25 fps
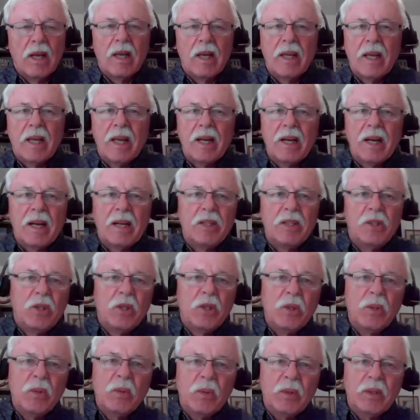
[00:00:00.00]
Can I
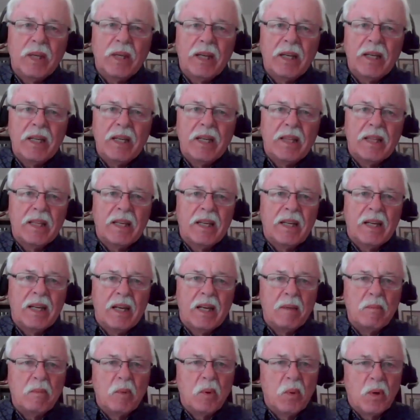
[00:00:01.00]
do anything
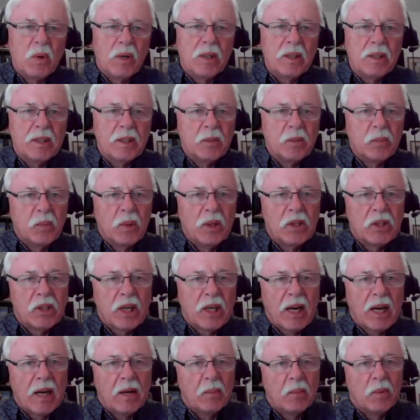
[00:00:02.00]
anymore in which
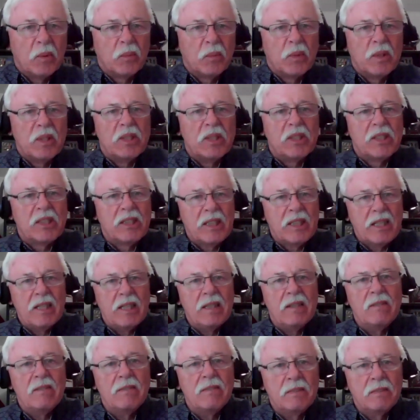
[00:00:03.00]
I will
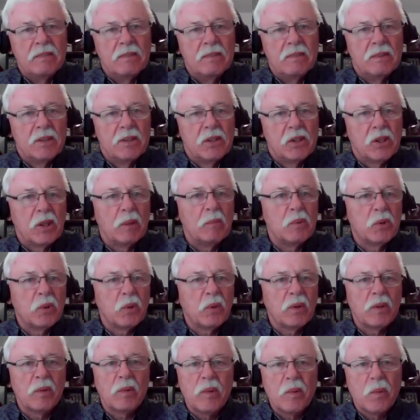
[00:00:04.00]
receive some
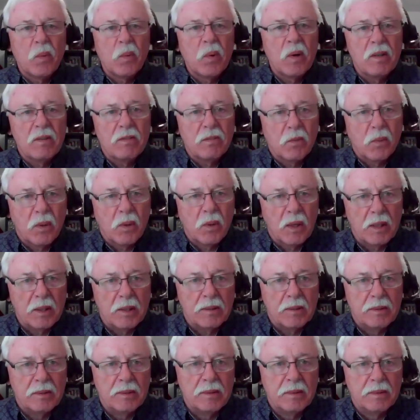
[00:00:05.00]
sort of reward for
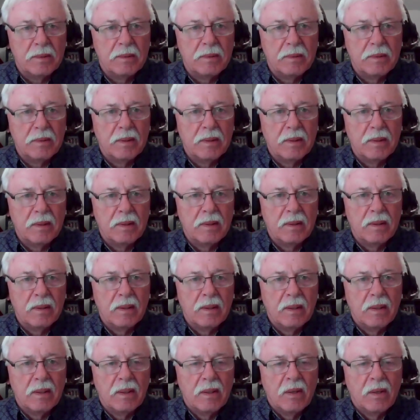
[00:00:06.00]
it?
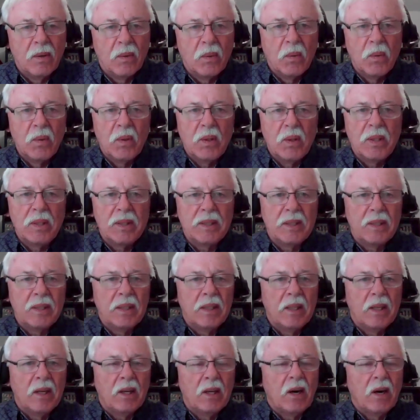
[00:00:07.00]
Or
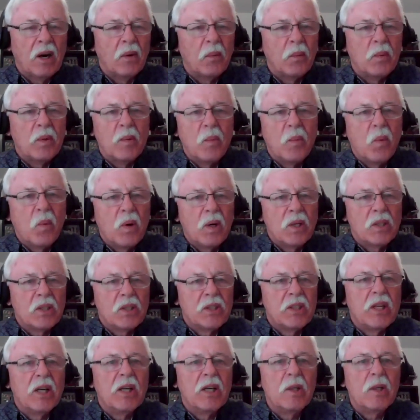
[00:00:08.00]
are
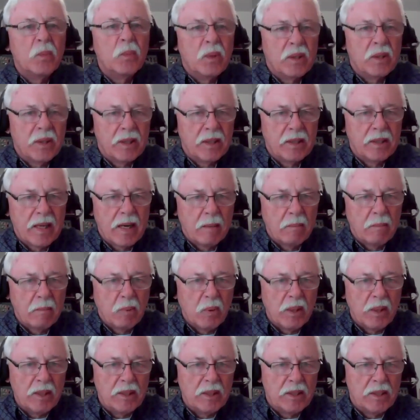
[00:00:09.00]
rewards done with at that
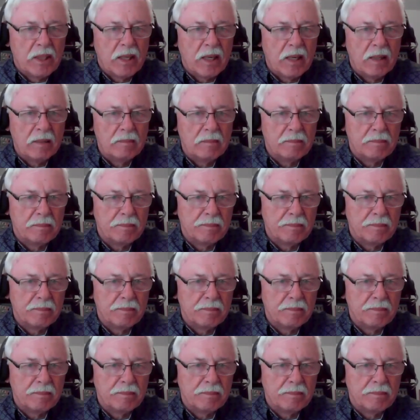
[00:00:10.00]
point in time?